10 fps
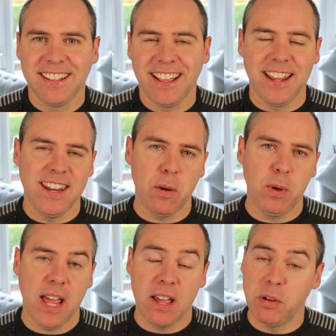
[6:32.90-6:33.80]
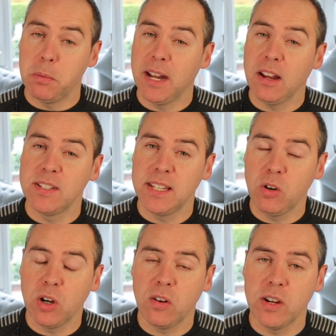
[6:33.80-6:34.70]
And there we have it. We now
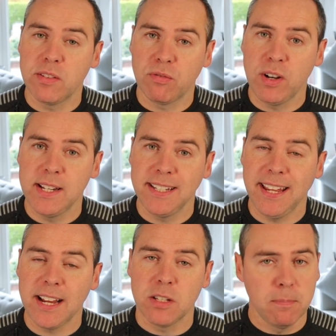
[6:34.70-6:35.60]
synchronize 3CX